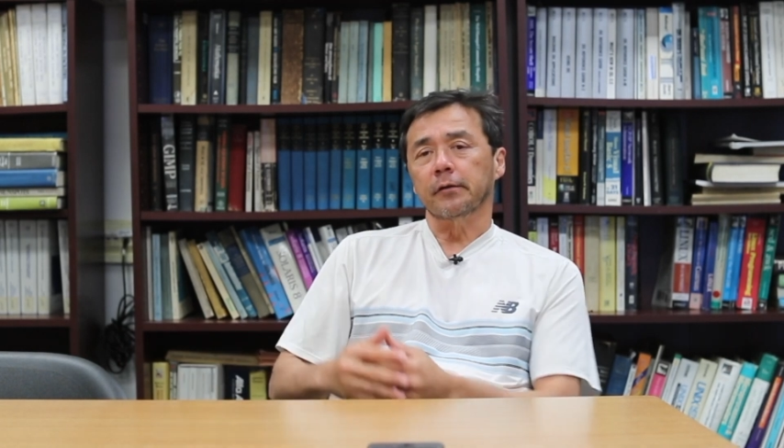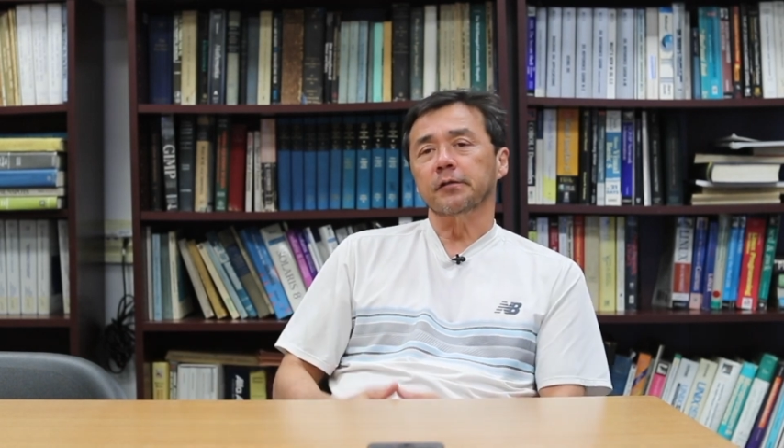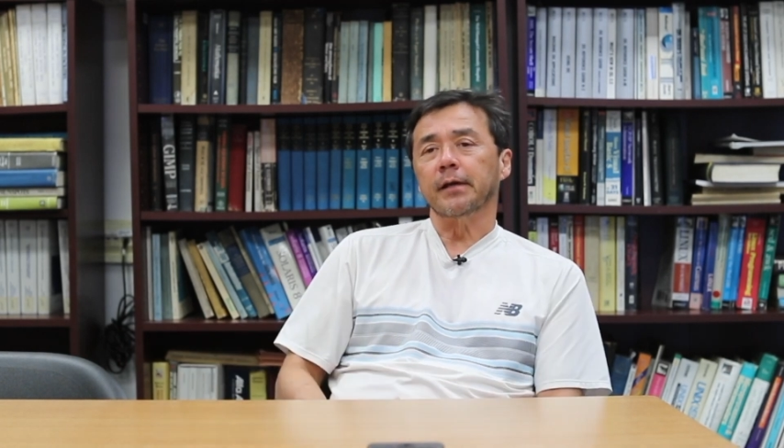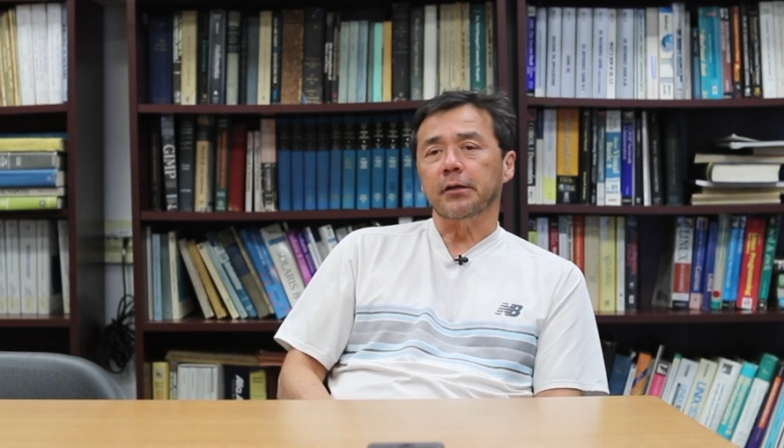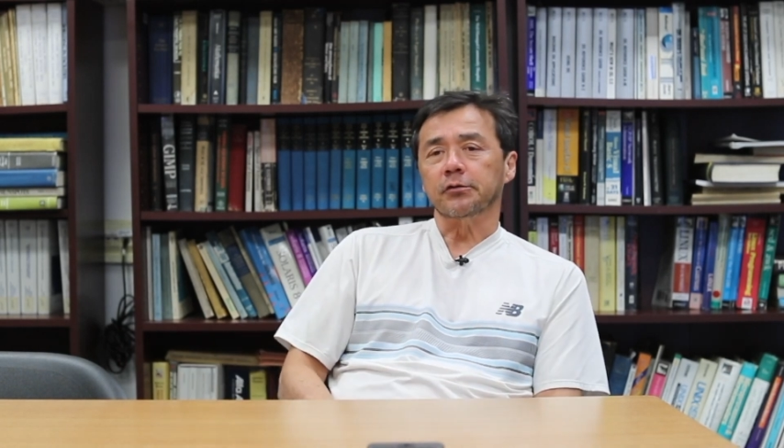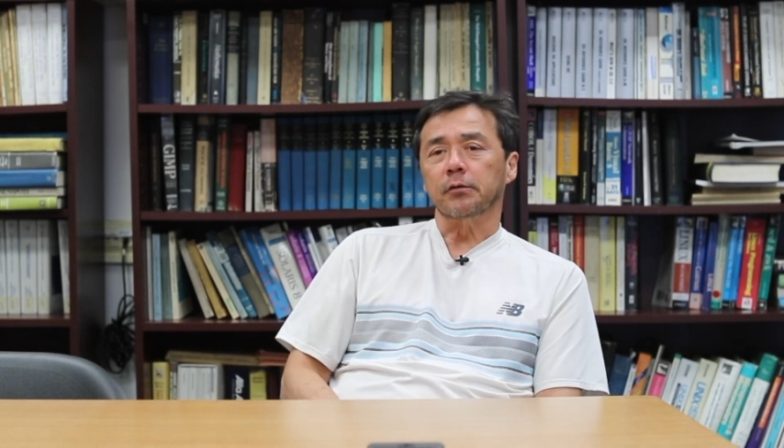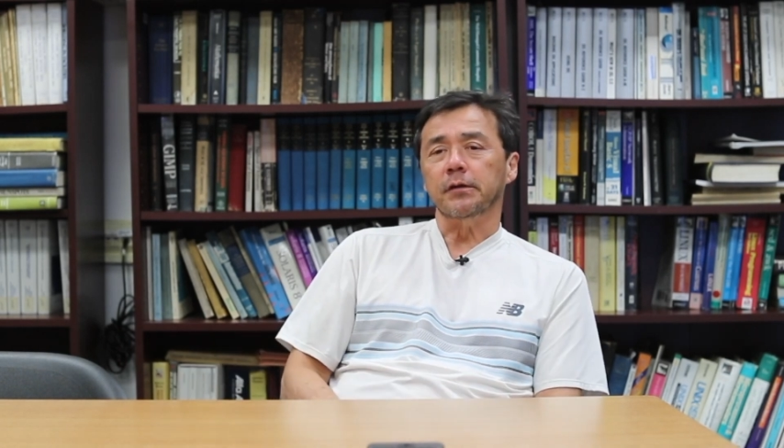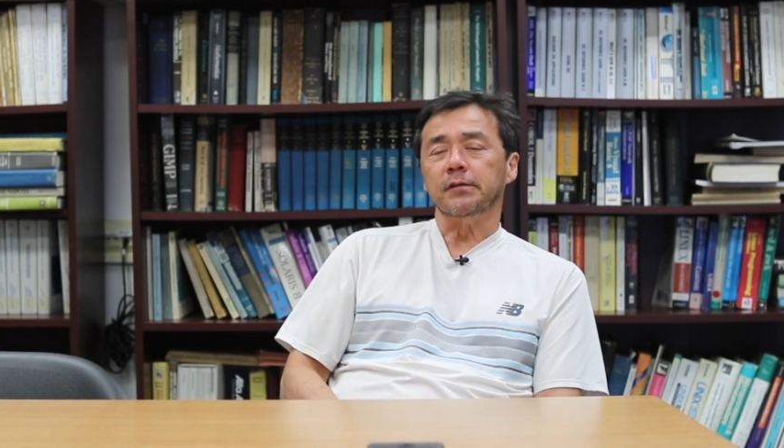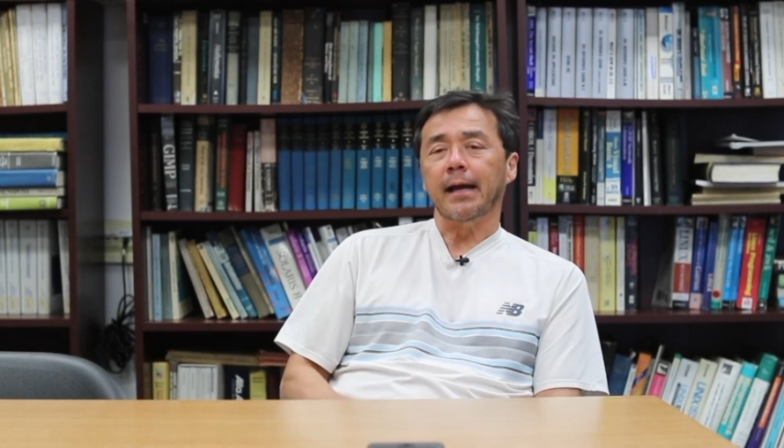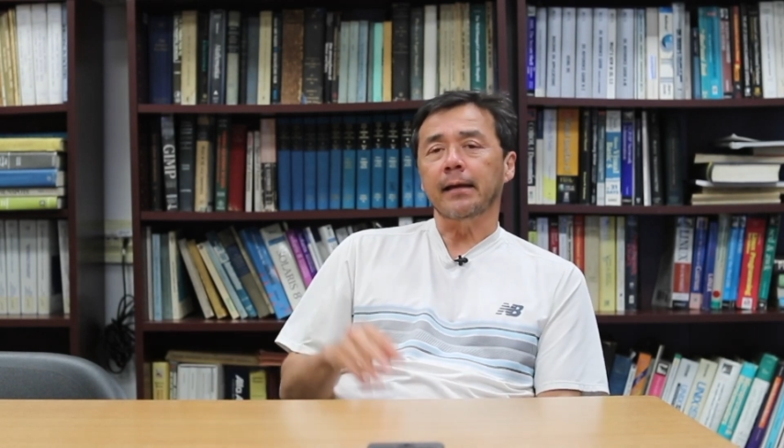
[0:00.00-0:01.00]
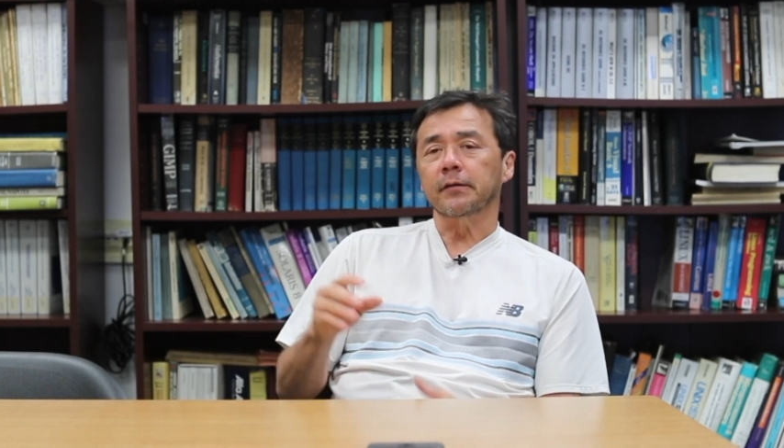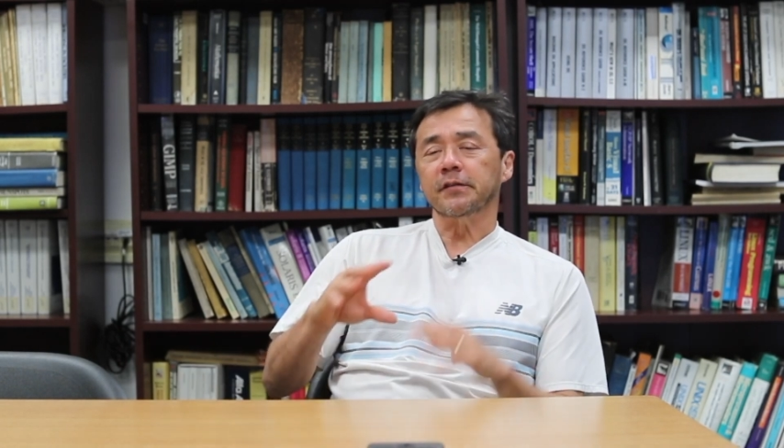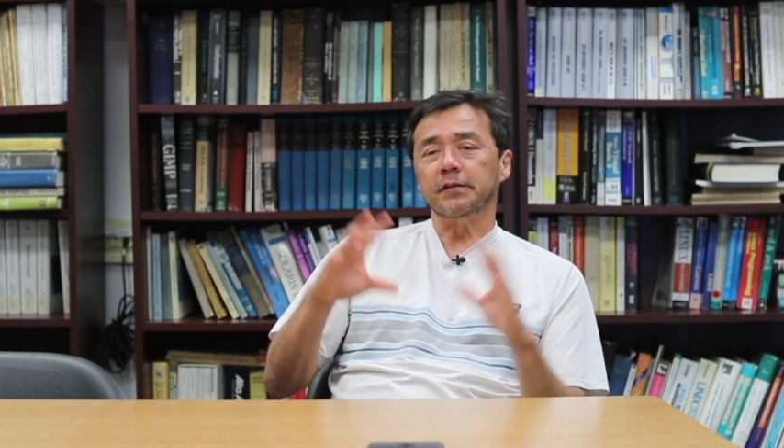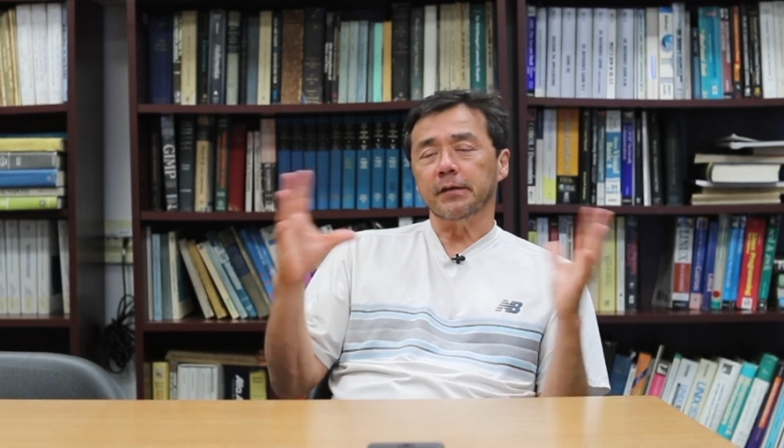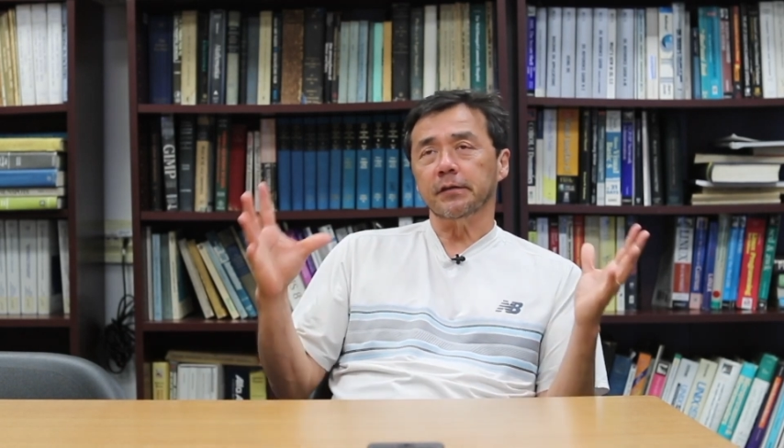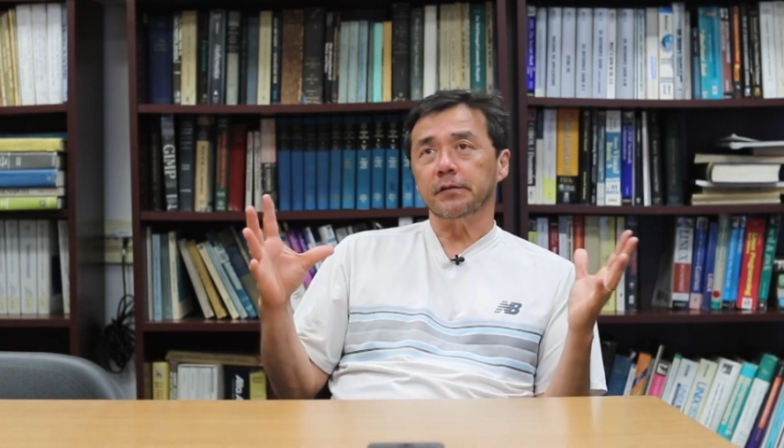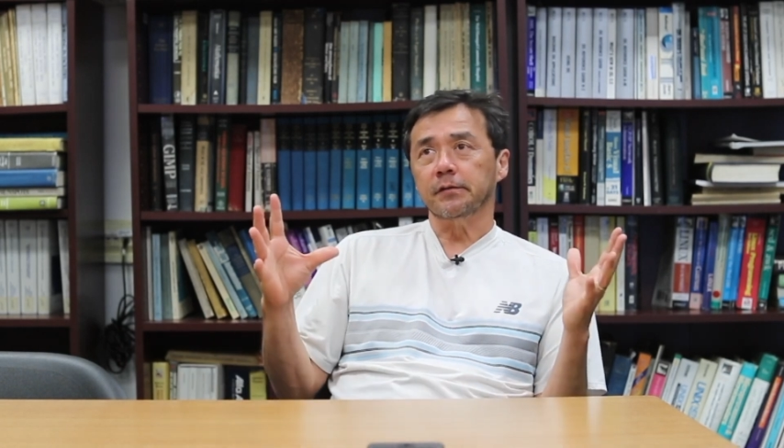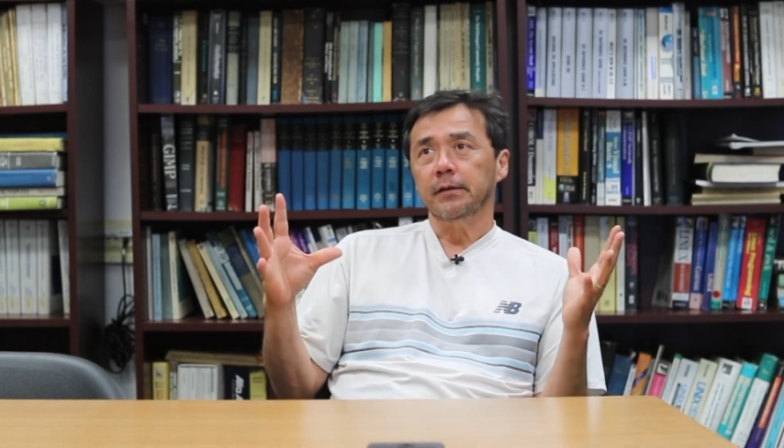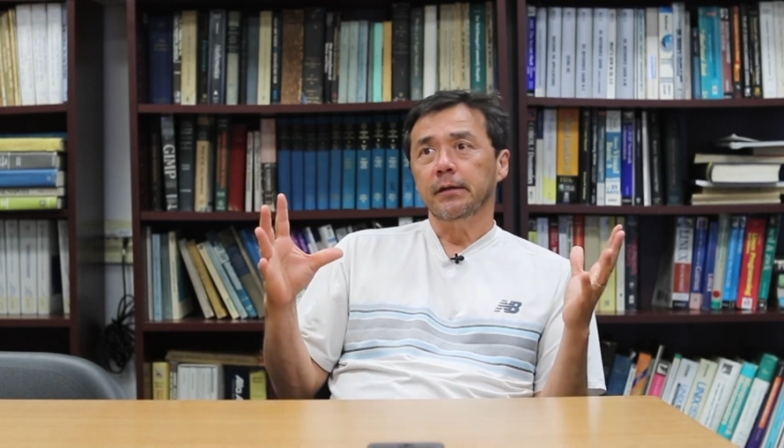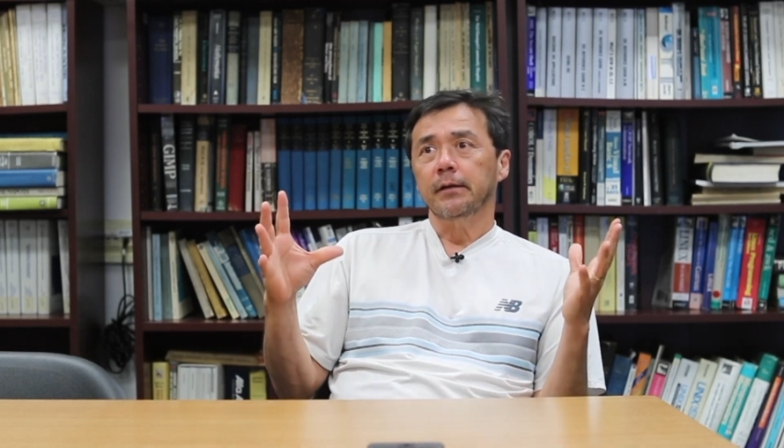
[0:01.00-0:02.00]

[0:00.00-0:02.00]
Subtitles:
those asteroids. ATLAS is